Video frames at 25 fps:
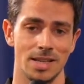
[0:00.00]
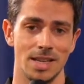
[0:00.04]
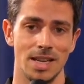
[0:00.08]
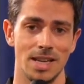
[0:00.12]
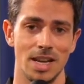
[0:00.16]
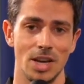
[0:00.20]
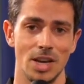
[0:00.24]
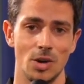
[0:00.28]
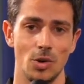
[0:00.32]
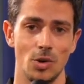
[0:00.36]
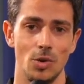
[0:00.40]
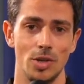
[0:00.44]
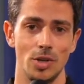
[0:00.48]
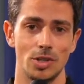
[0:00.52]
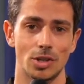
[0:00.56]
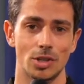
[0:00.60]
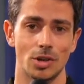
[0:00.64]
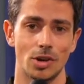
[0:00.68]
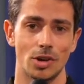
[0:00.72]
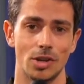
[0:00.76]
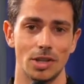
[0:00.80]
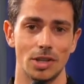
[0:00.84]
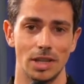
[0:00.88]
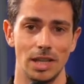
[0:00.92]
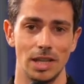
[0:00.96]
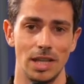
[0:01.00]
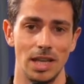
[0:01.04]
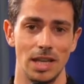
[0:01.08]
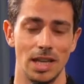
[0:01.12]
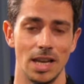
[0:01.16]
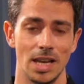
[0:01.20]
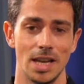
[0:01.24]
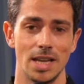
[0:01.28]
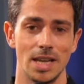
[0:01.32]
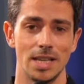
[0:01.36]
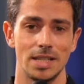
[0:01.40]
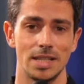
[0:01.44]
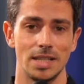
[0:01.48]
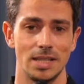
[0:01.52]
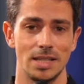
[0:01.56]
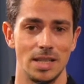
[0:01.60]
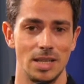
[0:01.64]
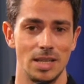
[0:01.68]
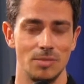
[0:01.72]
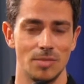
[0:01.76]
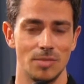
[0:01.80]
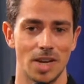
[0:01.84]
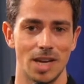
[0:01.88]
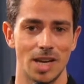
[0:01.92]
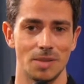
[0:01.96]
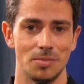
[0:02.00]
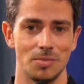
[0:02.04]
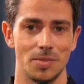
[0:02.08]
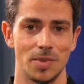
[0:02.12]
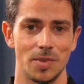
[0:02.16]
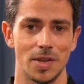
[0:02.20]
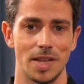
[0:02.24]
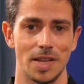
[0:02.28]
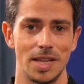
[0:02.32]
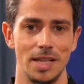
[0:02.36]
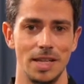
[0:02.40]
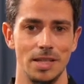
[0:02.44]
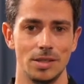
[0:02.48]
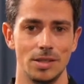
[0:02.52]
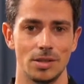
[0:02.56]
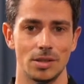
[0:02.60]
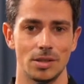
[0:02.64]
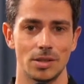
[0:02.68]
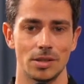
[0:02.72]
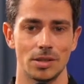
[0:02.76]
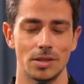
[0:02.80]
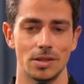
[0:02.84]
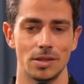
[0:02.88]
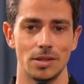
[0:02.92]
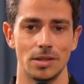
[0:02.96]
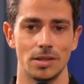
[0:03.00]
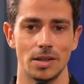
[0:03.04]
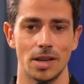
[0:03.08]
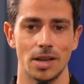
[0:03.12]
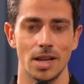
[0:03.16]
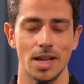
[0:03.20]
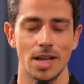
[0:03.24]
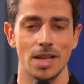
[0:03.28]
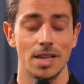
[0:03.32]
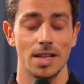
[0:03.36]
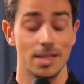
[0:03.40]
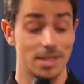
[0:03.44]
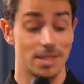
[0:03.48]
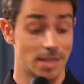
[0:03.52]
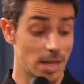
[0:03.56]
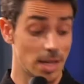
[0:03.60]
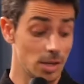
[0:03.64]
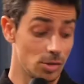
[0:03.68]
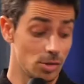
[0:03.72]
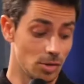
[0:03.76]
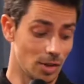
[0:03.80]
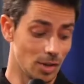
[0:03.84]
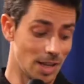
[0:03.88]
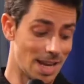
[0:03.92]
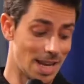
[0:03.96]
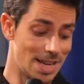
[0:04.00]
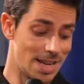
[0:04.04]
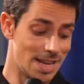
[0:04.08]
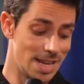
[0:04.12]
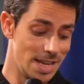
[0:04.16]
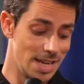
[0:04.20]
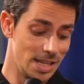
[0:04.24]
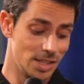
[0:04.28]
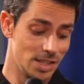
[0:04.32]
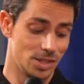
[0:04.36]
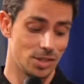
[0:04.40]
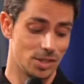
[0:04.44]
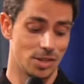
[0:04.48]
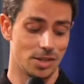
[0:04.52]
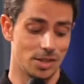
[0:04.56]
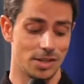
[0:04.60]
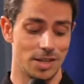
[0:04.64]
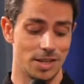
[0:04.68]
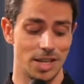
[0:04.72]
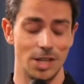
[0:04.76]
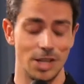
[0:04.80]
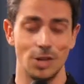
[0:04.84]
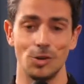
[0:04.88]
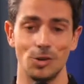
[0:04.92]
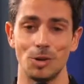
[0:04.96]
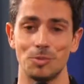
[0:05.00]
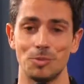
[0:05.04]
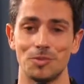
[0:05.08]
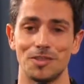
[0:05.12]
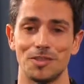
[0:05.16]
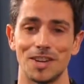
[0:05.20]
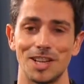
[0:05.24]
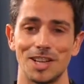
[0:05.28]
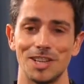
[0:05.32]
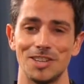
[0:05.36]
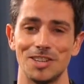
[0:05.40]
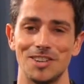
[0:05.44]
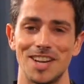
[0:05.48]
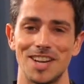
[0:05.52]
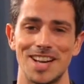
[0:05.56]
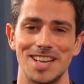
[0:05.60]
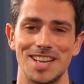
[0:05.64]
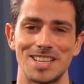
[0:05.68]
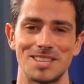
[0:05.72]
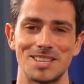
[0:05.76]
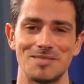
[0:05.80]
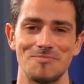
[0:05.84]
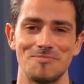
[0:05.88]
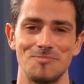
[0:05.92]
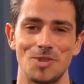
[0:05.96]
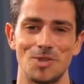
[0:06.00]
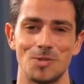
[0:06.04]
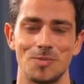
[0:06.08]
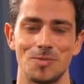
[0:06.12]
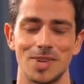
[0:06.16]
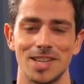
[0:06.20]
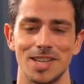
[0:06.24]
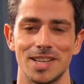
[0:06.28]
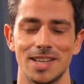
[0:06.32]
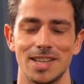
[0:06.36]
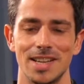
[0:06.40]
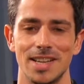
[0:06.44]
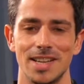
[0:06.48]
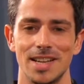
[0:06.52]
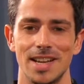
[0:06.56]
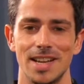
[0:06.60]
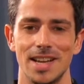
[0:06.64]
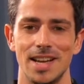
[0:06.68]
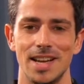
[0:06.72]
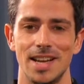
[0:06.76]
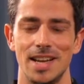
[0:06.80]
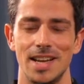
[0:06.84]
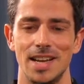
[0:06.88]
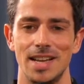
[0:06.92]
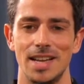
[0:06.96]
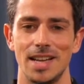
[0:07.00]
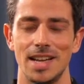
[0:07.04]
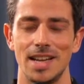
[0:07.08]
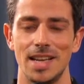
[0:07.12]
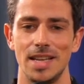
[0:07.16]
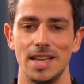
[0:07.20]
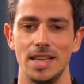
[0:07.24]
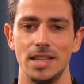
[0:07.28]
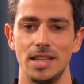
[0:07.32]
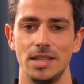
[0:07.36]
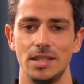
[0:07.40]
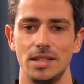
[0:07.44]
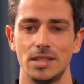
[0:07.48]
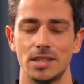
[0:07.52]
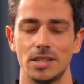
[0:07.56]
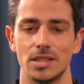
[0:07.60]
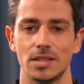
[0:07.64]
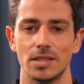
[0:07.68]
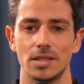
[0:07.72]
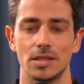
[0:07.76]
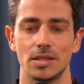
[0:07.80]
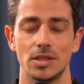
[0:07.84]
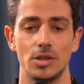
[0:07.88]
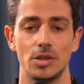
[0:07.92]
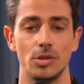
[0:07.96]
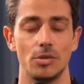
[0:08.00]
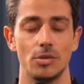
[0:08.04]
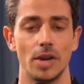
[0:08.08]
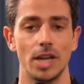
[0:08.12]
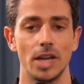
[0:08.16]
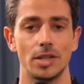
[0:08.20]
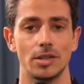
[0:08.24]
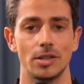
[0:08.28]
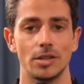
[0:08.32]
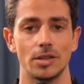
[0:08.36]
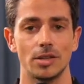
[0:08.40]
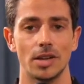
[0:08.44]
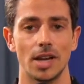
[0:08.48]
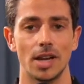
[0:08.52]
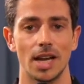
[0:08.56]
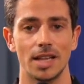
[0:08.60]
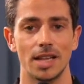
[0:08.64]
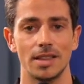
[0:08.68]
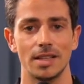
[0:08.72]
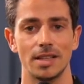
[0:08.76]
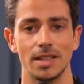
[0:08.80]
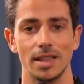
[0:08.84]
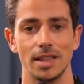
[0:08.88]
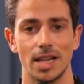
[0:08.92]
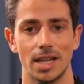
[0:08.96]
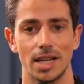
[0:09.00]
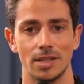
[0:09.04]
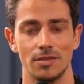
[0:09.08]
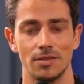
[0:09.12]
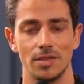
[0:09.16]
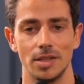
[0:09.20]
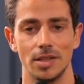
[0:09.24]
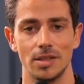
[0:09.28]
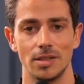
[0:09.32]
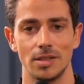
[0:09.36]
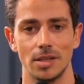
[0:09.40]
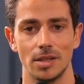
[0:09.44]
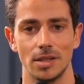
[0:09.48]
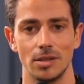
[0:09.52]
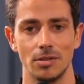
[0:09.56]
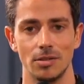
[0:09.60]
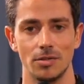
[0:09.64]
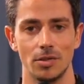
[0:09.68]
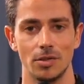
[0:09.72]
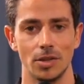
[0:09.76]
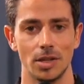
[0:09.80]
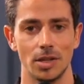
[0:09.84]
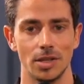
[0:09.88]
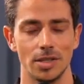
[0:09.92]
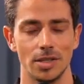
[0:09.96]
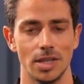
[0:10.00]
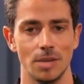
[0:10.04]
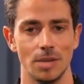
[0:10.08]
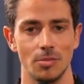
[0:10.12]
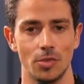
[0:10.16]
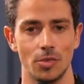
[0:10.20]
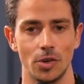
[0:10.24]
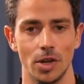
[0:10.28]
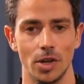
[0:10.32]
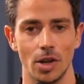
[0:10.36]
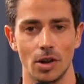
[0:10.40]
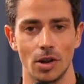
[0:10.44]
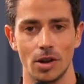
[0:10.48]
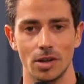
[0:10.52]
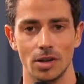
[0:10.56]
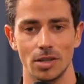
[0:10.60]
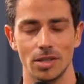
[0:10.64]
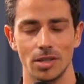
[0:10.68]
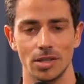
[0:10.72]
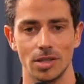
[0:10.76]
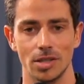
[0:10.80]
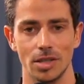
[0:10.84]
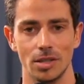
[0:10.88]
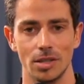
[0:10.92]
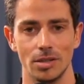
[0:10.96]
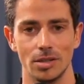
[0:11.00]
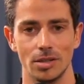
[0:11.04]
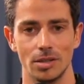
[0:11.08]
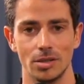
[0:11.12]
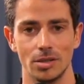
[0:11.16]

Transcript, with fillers: who is currently CMAP Eastern, Central and Eastern Europe Fellow at MoMA and is curator at the Latvian Center for Contemporary Arts since